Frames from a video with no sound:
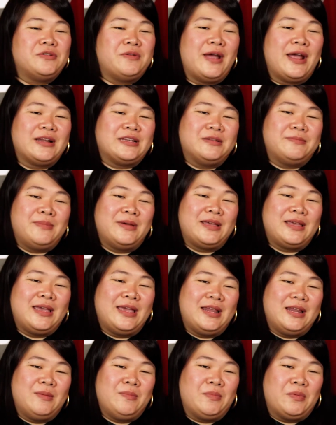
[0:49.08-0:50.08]
directed by
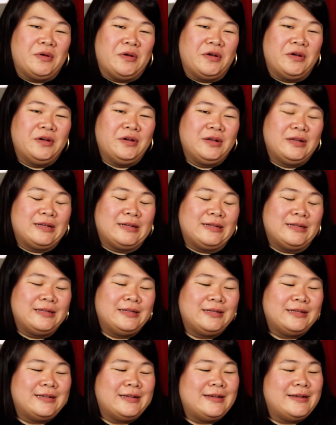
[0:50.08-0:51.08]
Katie Brook.
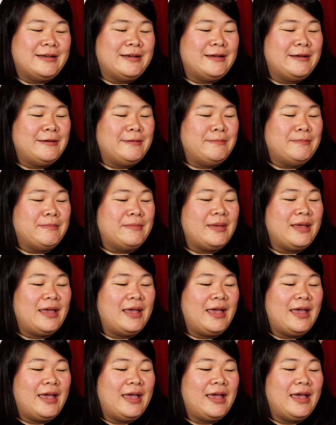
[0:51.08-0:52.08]
Um,
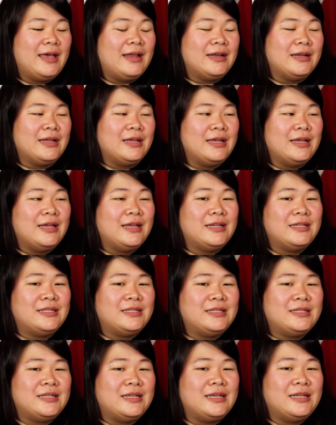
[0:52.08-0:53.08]
and
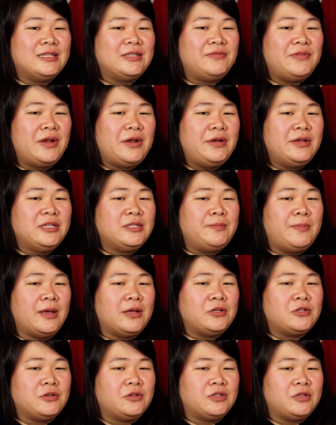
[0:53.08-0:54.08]
it's it's very
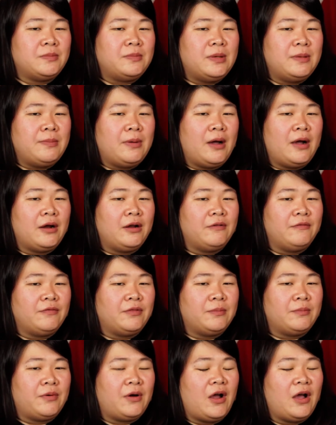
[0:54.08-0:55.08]
special to be part of
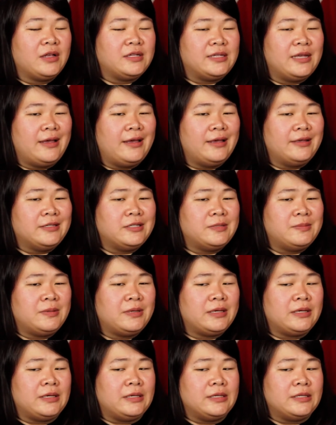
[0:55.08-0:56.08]
the process
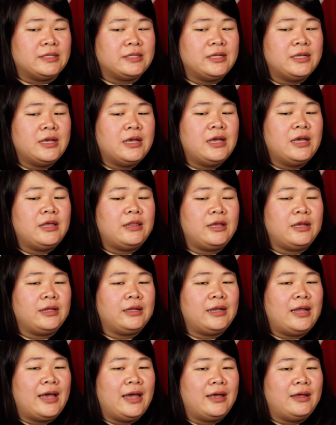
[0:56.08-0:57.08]
because I think
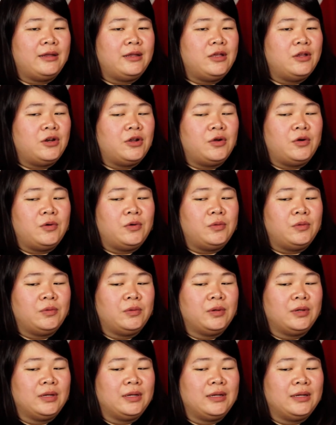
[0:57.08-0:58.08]
you
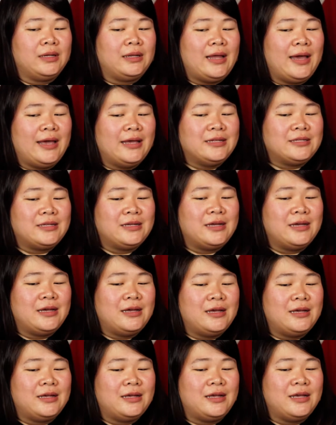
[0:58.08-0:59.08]
know
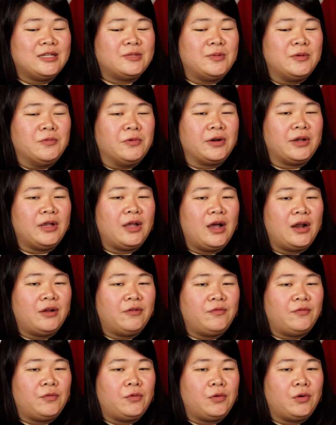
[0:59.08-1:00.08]
Liza has been working on
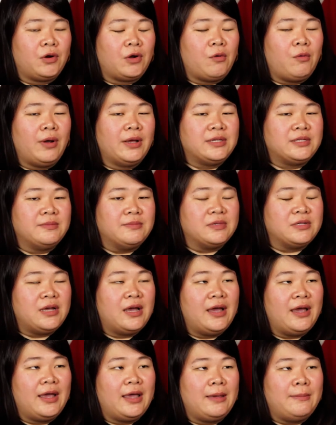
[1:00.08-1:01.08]
it for quite some
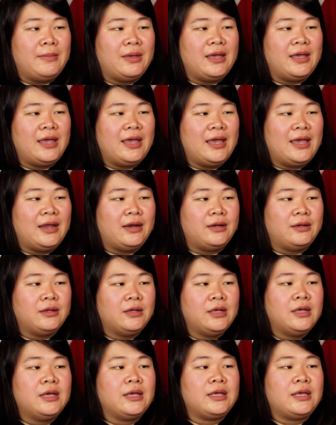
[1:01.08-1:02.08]
time, and
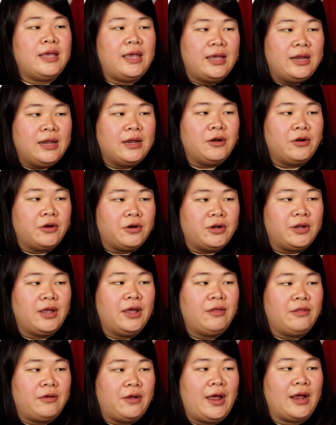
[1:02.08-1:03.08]
Katie and her
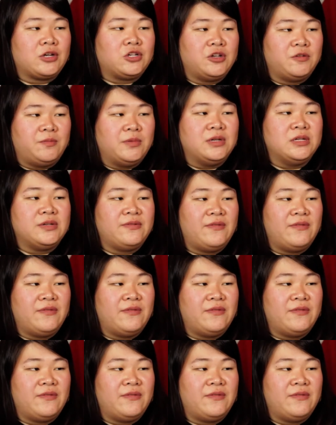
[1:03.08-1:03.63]
together actually have been